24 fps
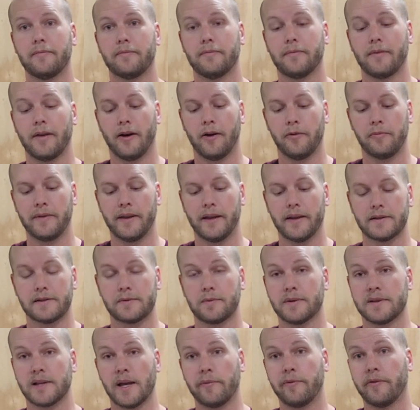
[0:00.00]
hope this
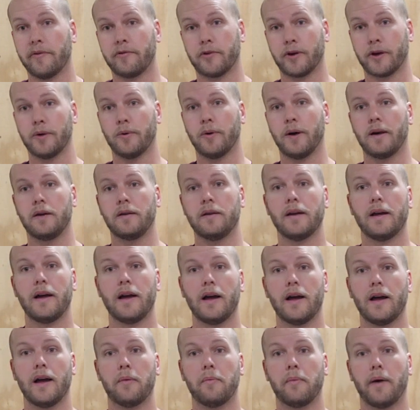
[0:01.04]
was helpful for you all.
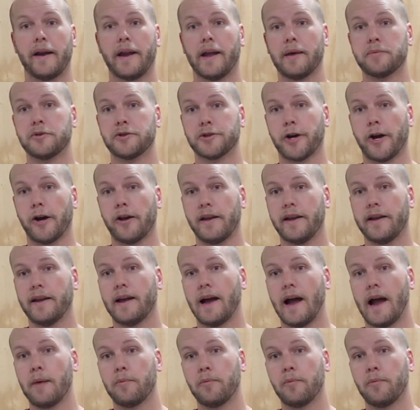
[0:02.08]
My name's Charlie. I'm